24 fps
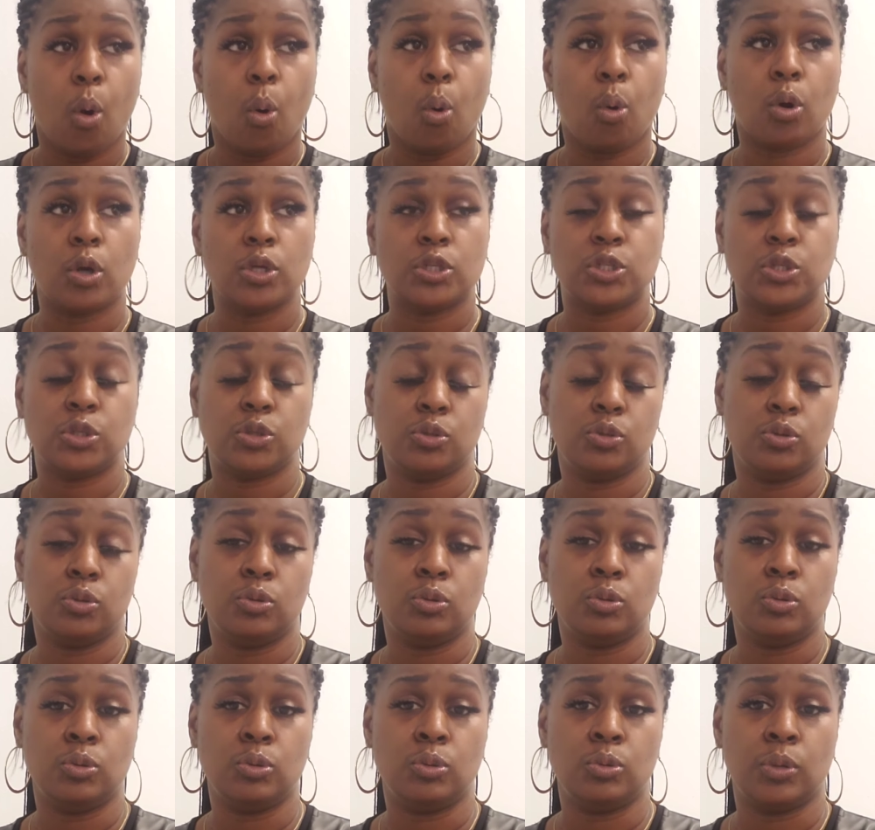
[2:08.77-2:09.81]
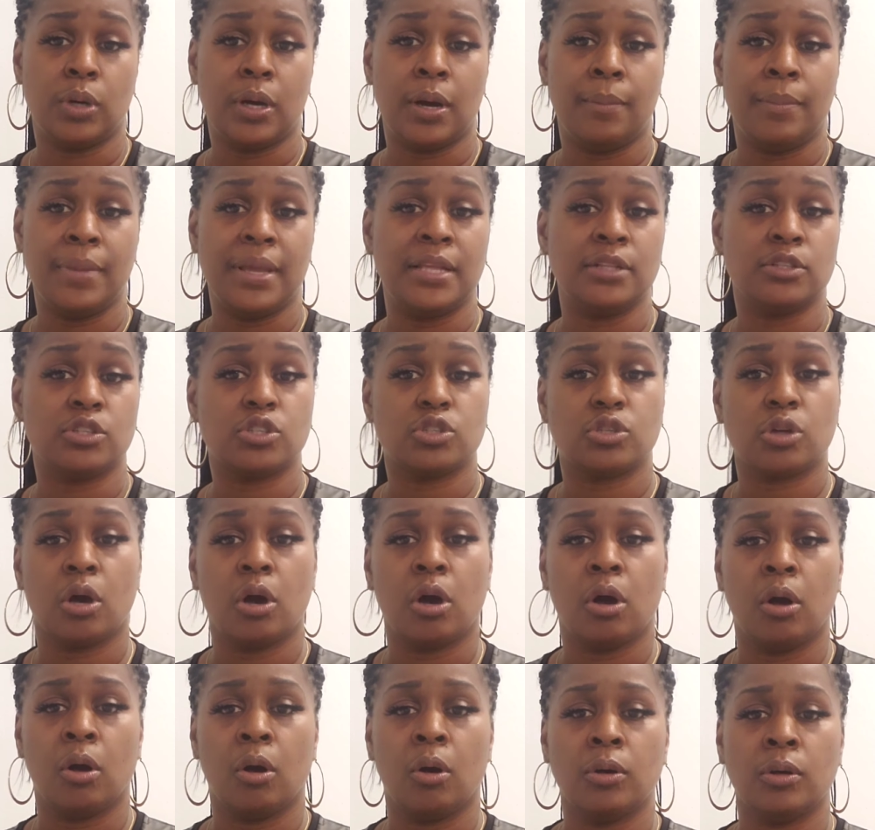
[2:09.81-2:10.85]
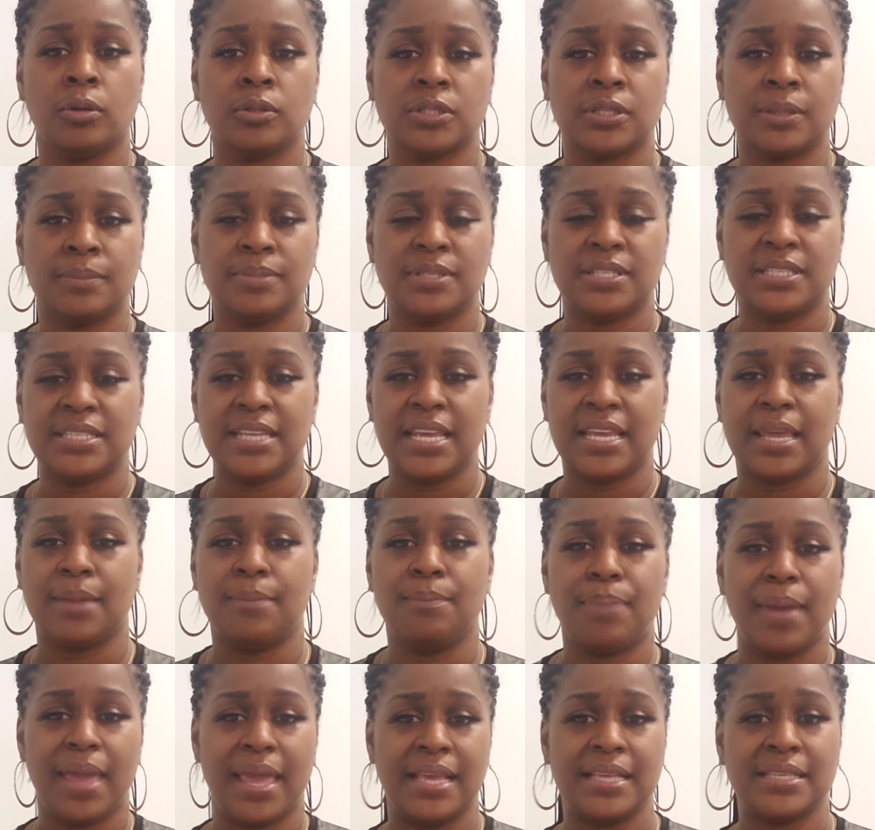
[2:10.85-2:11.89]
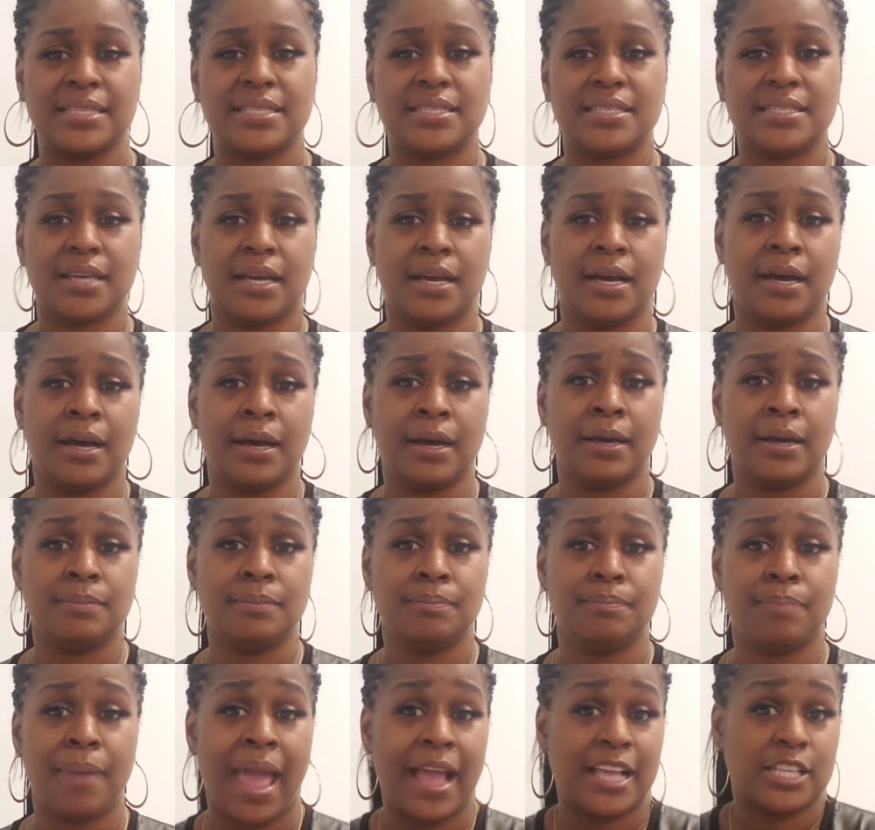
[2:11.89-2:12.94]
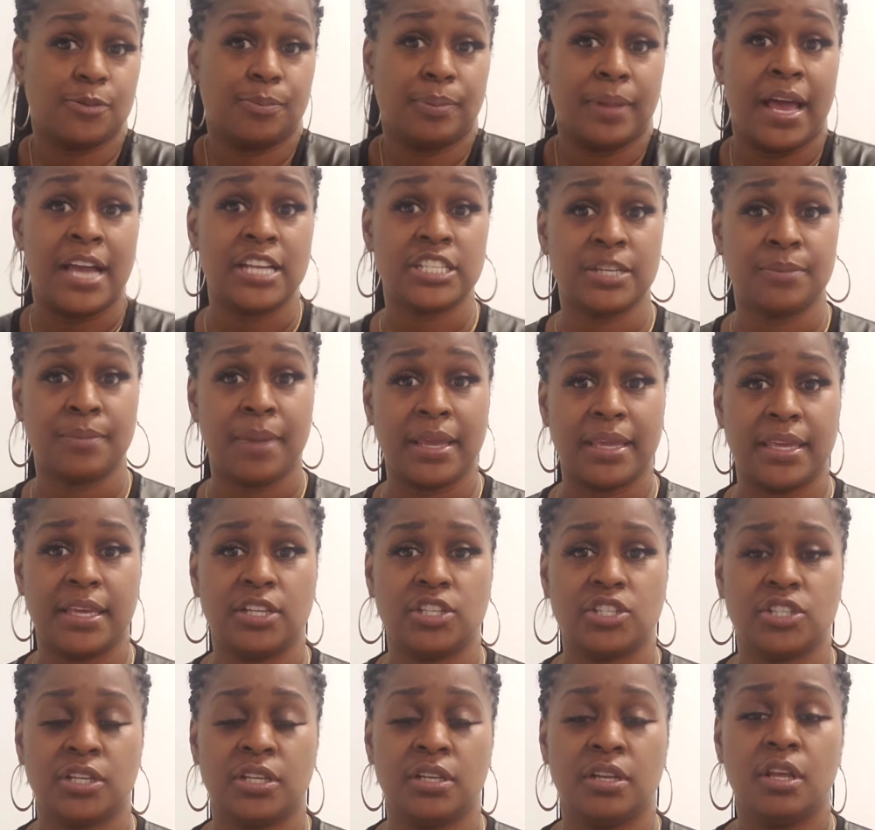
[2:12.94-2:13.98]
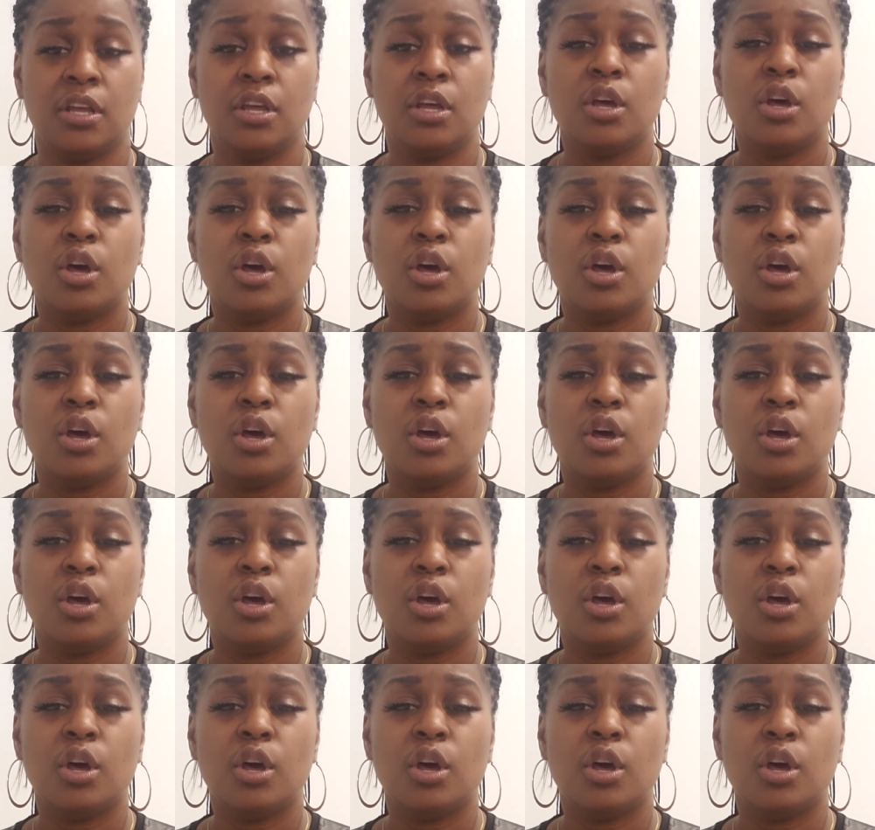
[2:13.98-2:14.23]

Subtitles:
or to install some stick and paste backsplash in my kitchen.